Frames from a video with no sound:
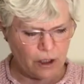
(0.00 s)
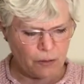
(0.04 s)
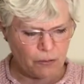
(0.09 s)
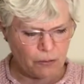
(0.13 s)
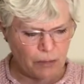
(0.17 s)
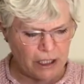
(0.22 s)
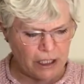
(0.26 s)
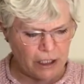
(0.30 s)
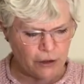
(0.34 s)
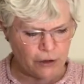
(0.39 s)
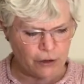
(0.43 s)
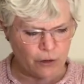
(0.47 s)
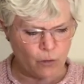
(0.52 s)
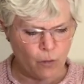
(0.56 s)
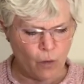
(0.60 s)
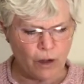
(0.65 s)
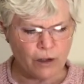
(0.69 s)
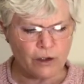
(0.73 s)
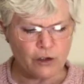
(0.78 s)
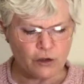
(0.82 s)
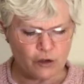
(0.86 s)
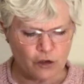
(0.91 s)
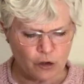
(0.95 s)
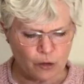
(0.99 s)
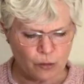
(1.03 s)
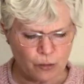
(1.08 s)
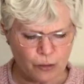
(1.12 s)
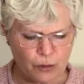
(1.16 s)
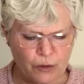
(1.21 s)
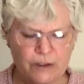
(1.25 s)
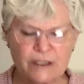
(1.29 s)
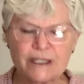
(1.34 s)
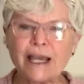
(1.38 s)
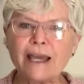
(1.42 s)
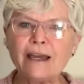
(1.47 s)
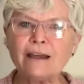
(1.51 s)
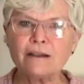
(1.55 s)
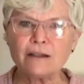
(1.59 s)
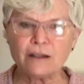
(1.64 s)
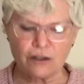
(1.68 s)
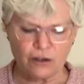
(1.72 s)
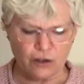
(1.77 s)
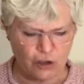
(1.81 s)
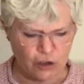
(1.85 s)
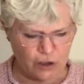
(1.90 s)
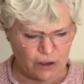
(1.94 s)
Peter wanted to
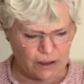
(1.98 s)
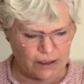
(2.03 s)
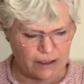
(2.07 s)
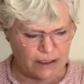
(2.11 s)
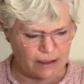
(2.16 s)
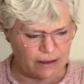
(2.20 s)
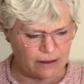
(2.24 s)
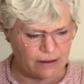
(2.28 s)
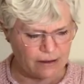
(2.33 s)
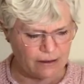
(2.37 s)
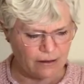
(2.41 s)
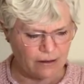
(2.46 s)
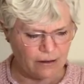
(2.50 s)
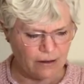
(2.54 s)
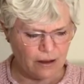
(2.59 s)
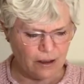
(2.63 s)
protect Jesus,